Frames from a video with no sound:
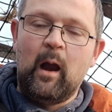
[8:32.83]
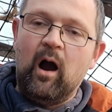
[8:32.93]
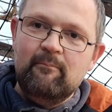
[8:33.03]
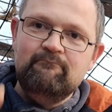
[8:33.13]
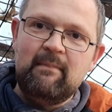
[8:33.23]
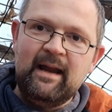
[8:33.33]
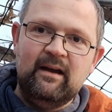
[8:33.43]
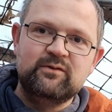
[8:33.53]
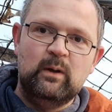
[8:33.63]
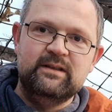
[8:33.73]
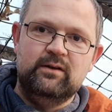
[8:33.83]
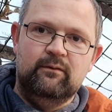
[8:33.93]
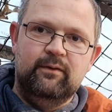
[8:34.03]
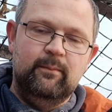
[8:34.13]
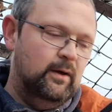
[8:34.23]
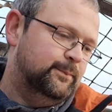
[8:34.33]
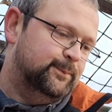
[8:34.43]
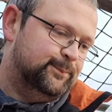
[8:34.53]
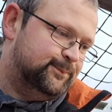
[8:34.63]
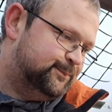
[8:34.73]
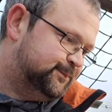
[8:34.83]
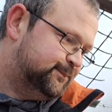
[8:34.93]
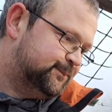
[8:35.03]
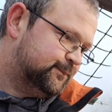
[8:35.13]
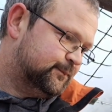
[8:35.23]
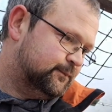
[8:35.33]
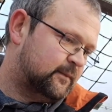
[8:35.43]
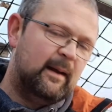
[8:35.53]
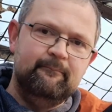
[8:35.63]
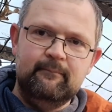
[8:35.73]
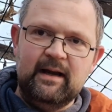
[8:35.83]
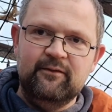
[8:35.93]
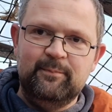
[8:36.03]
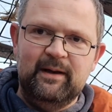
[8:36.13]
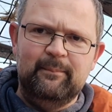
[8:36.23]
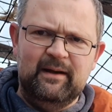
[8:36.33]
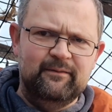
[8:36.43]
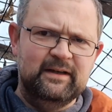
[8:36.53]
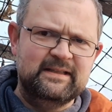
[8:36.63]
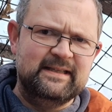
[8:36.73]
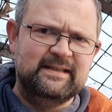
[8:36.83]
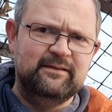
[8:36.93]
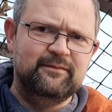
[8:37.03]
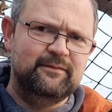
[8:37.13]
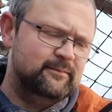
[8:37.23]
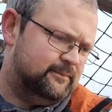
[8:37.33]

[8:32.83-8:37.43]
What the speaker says: I may have 20 of them though. May have been a bit of an excessive.